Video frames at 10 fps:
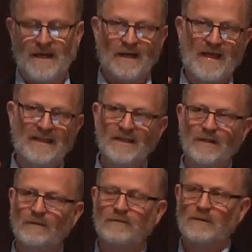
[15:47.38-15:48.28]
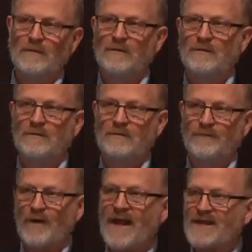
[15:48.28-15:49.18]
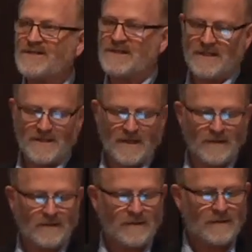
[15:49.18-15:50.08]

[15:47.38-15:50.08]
Now that little phrase is a